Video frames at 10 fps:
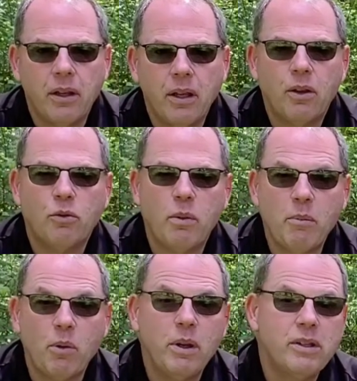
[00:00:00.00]
Because
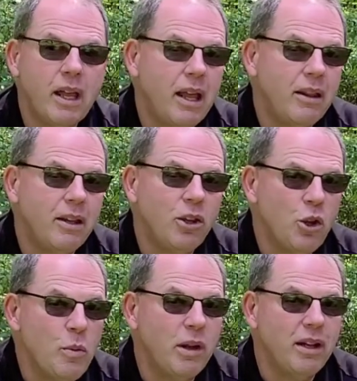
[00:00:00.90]
remember we said the
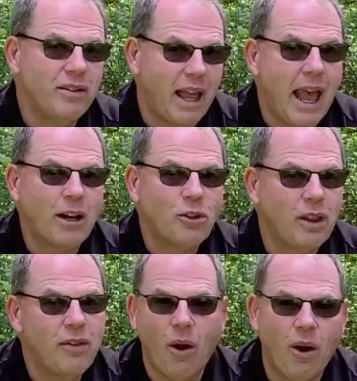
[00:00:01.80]
human is
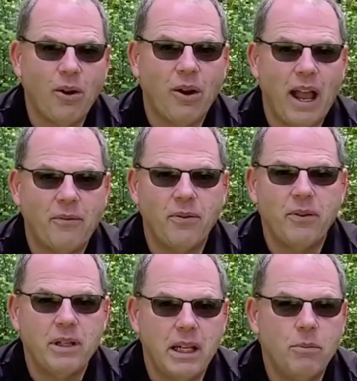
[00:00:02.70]
actually the harder half of
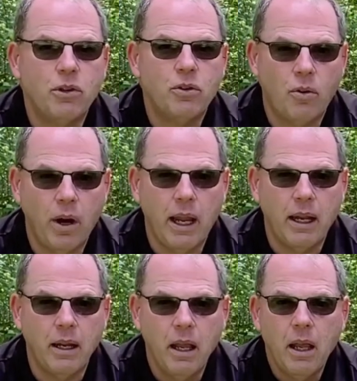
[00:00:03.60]
the team to
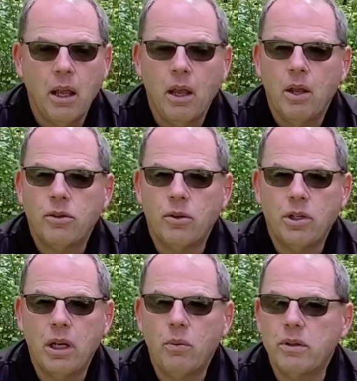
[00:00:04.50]
train. So
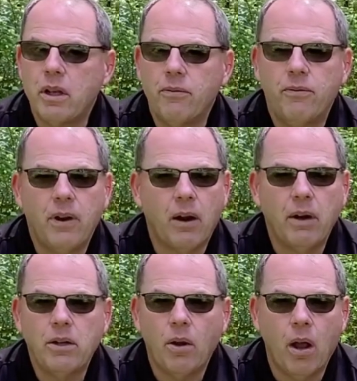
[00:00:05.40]
she was a
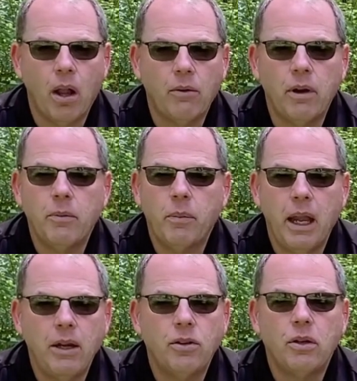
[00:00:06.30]
very tolerant,
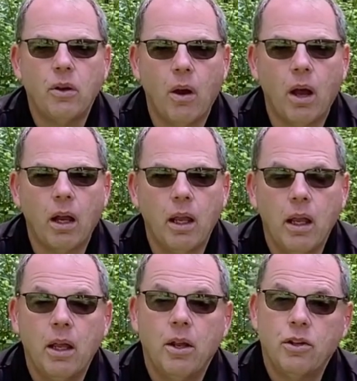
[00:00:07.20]
patient dog.
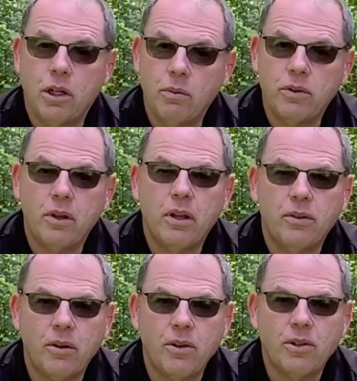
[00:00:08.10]
She was a good
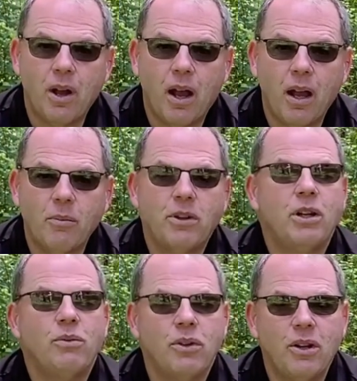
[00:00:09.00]
search dog, but
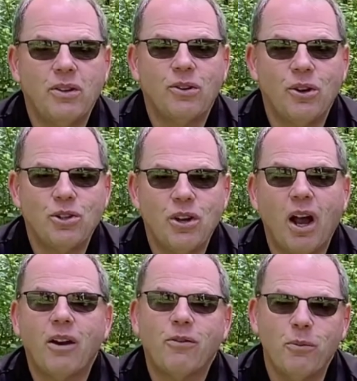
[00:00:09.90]
she was a good search
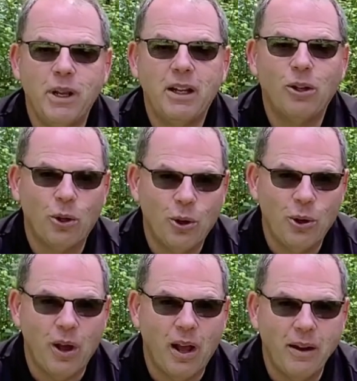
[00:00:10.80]
dog for me to
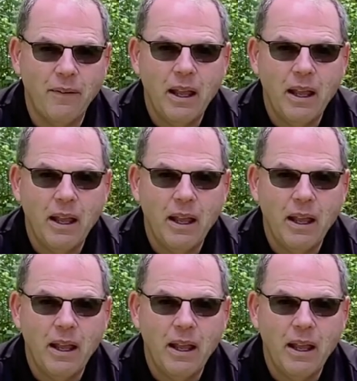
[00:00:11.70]
learn on.